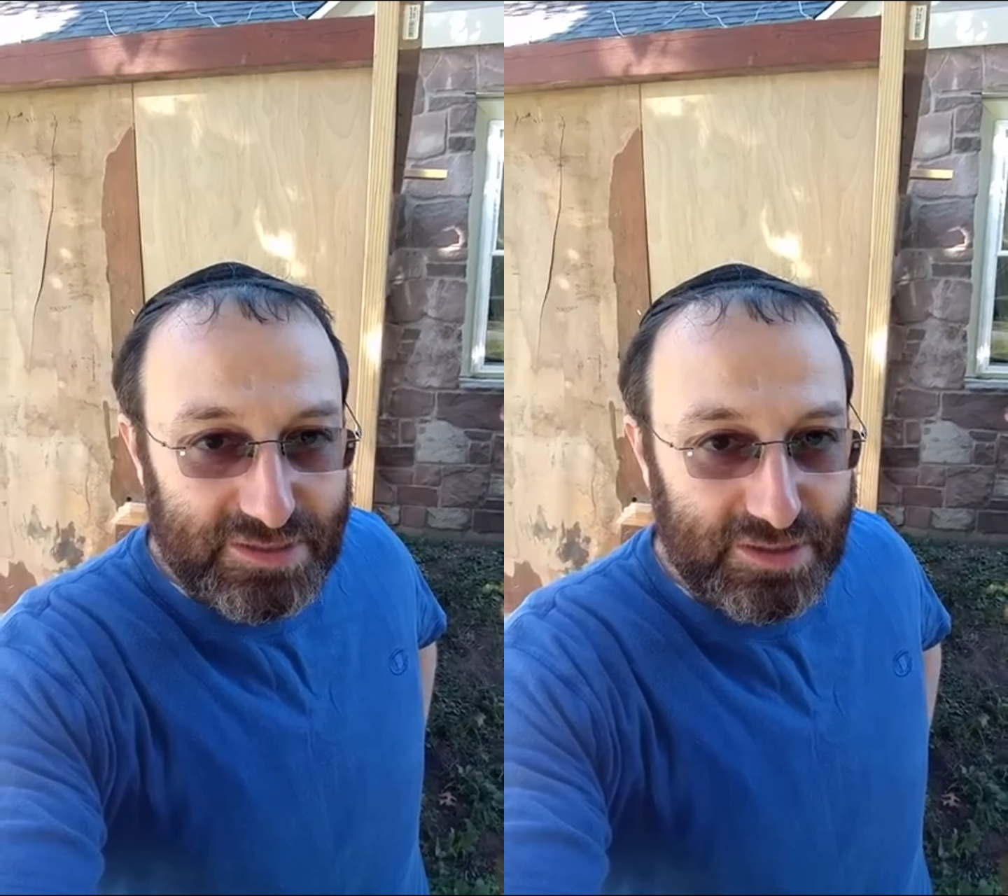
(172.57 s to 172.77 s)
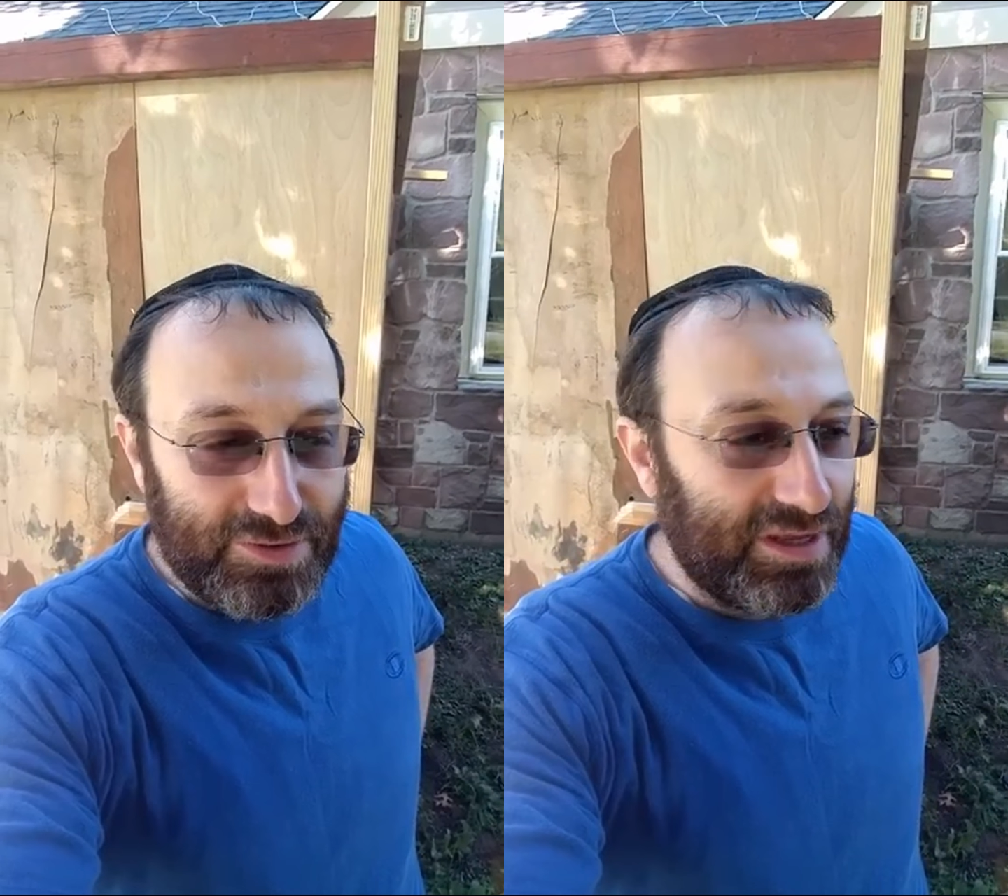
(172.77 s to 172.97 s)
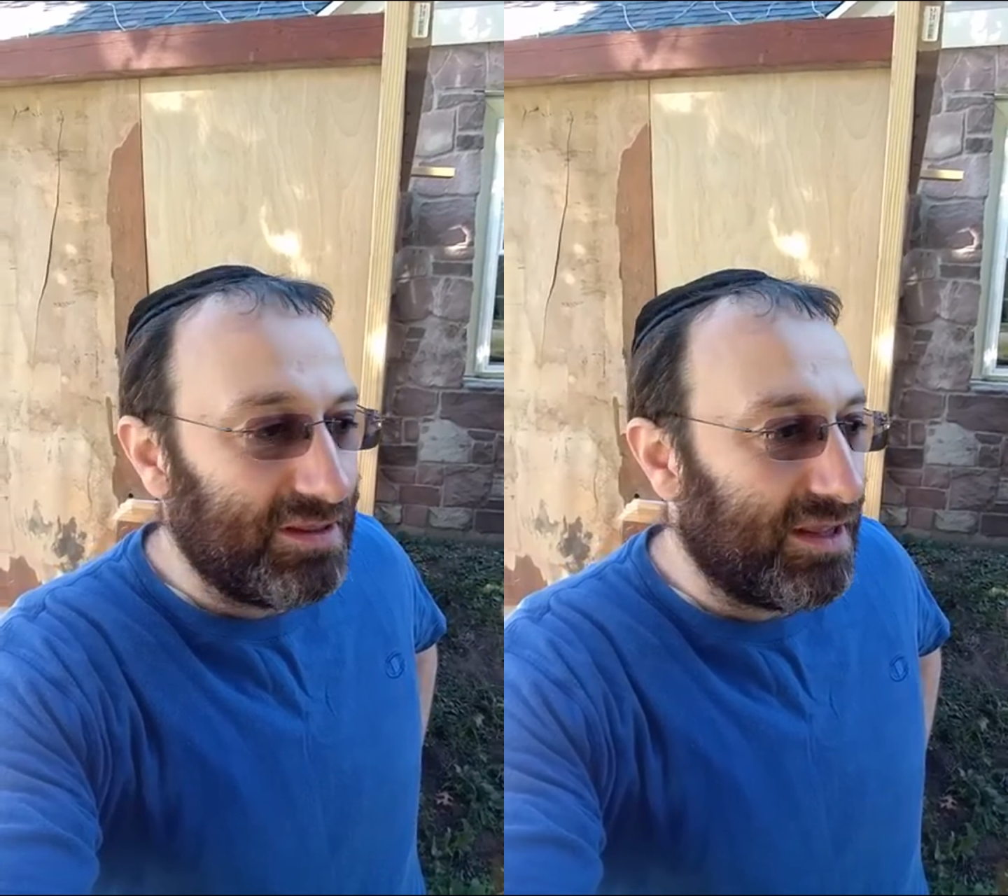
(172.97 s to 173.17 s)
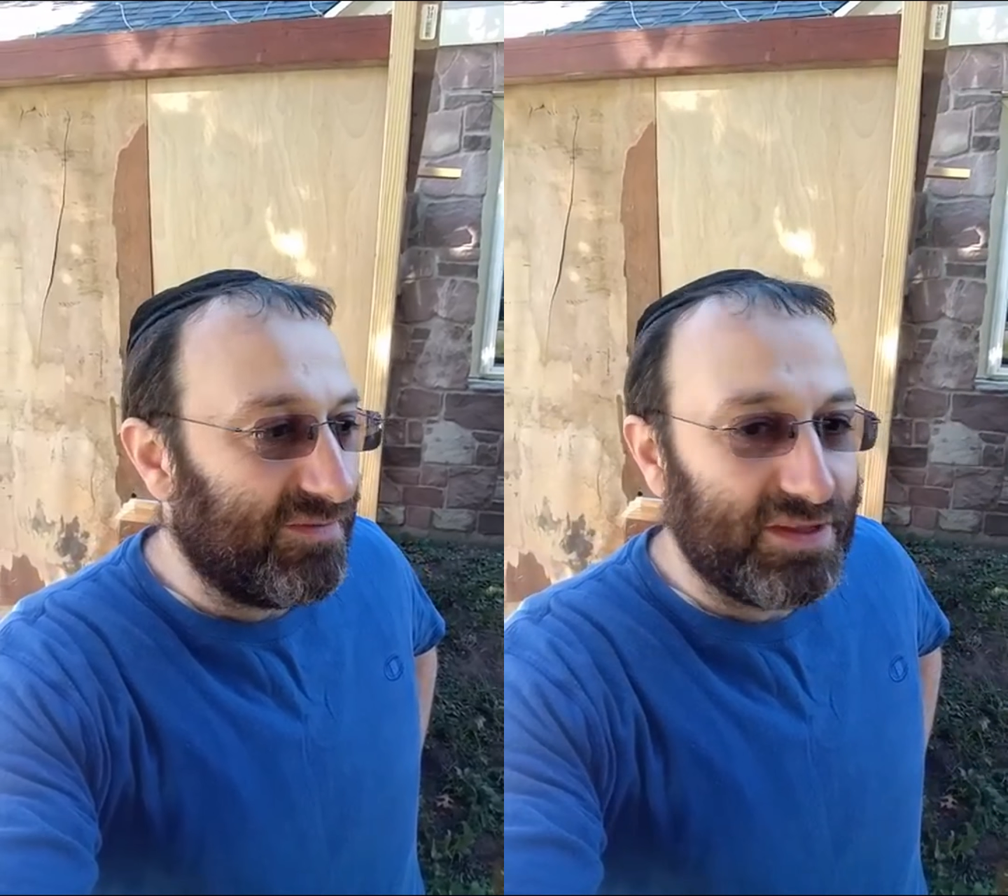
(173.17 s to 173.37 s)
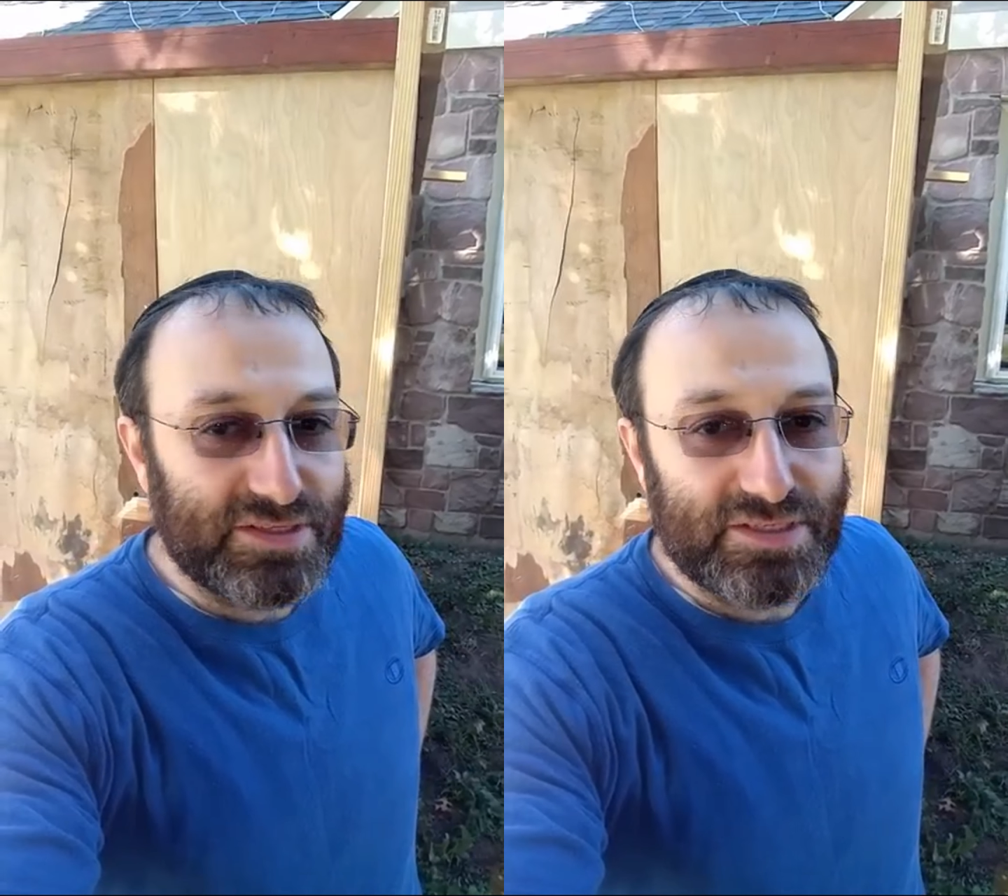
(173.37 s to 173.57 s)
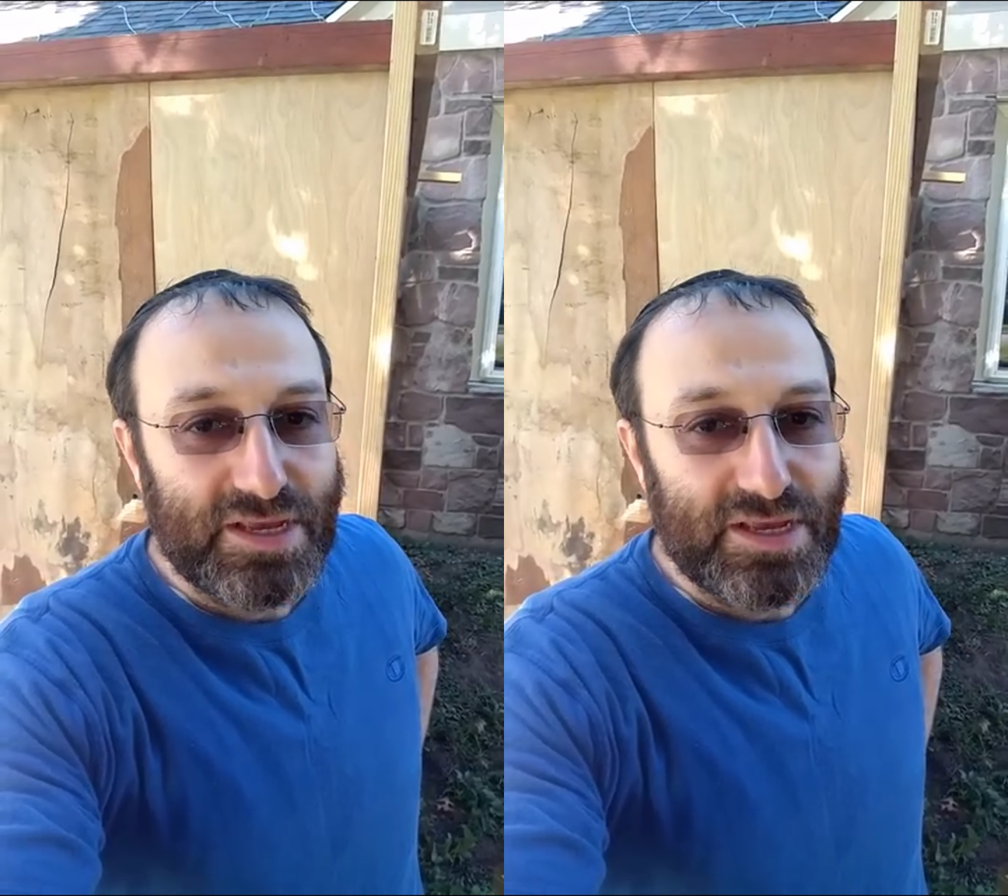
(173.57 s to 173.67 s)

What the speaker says: They love this